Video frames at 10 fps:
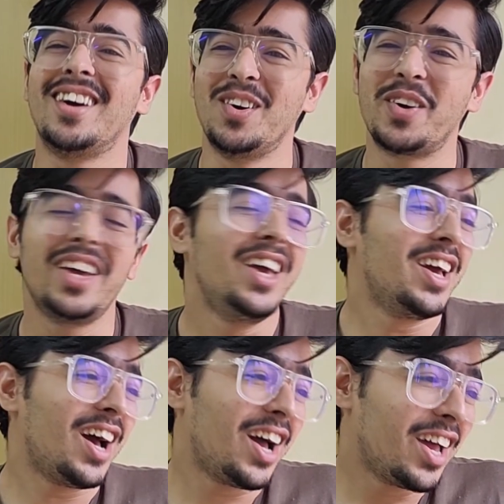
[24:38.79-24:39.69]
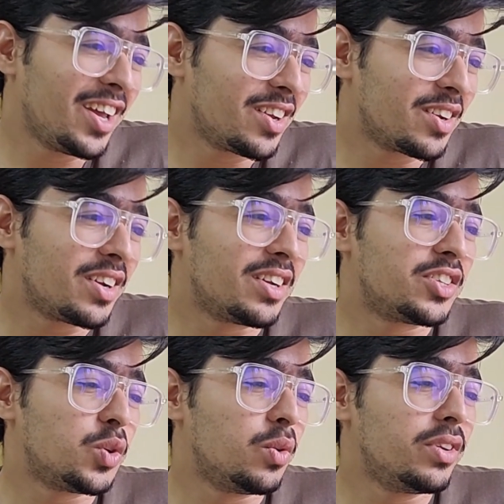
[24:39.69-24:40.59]
Okay, I
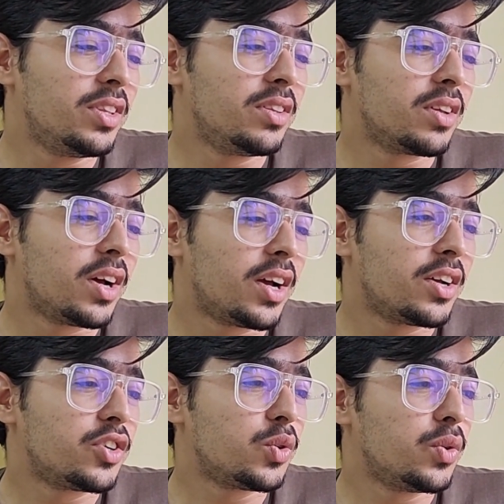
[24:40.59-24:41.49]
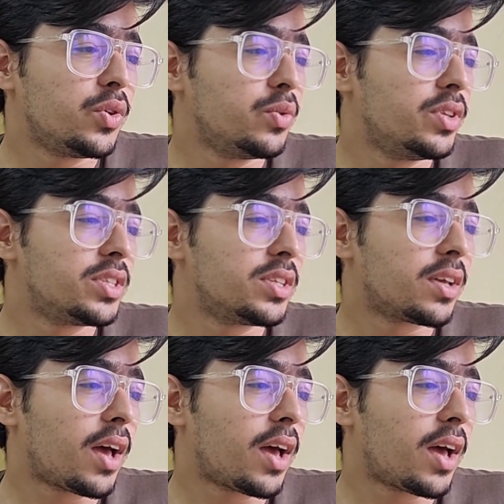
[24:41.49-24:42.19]
show you this.